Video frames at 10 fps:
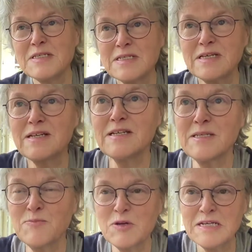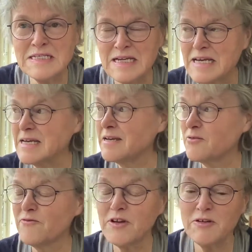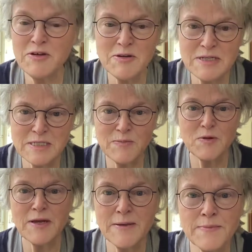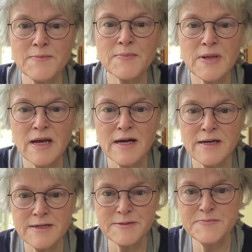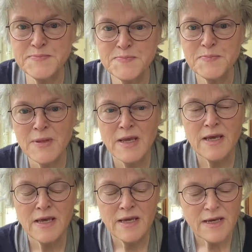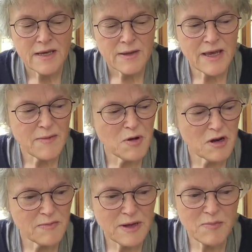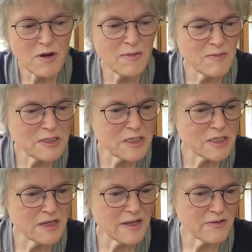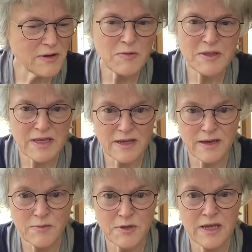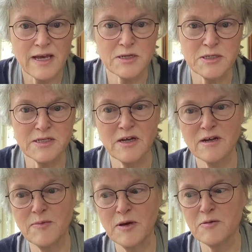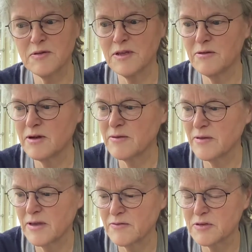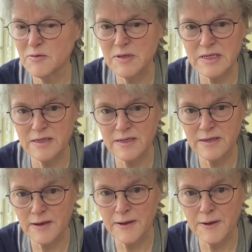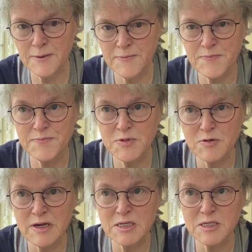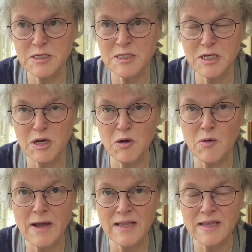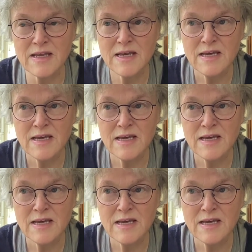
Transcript: sunny spring day, very early spring. Um, yeah, part of my problem is just not knowing what the heck I want to actually talk about. I have so many directions to go, and